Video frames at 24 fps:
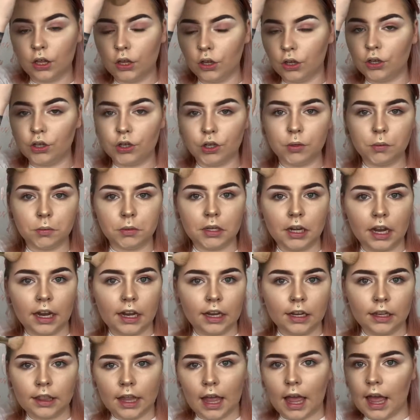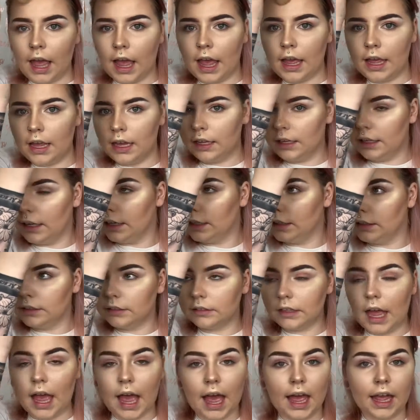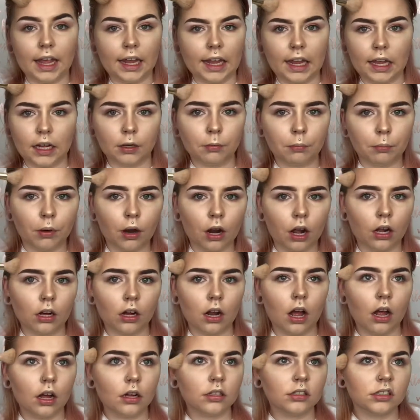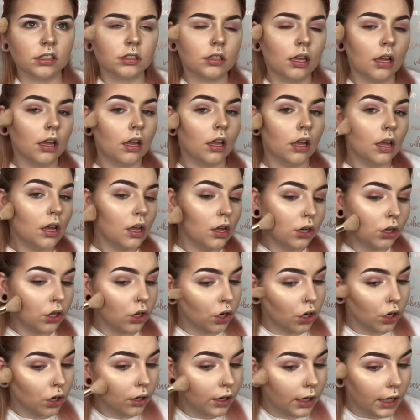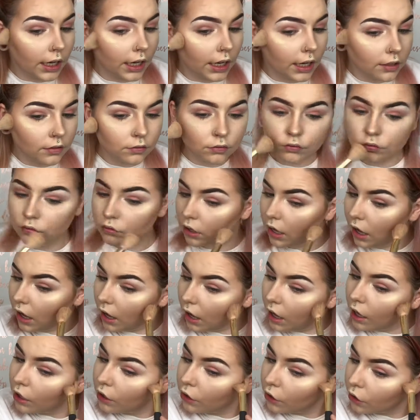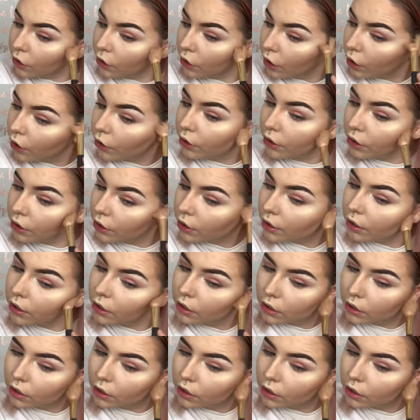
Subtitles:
You don't need the high-end products to create a good look.